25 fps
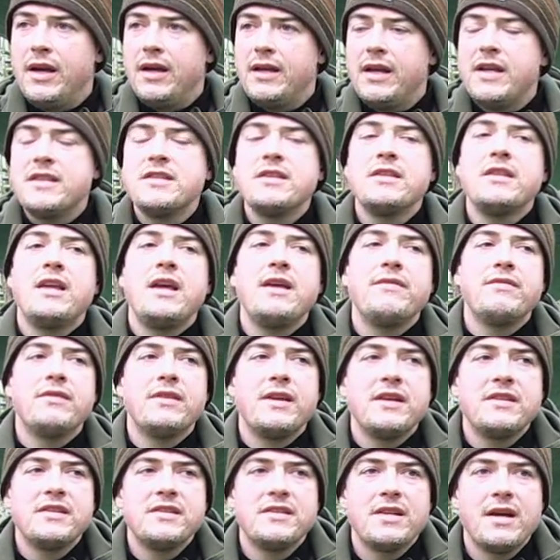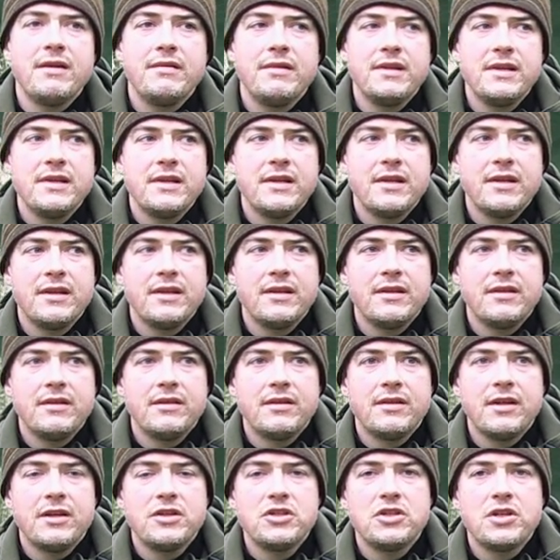isn't even necessarily
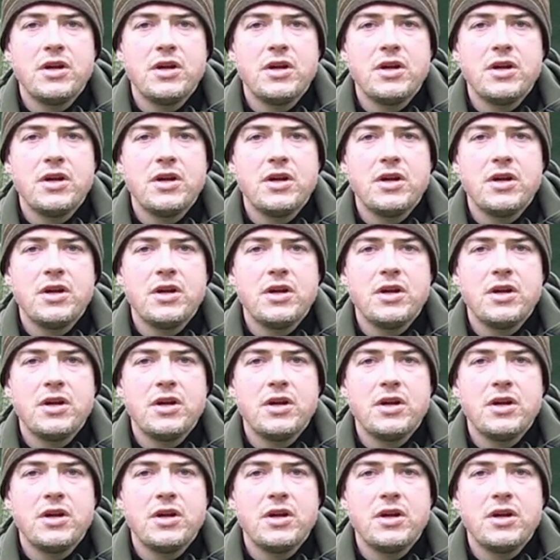they're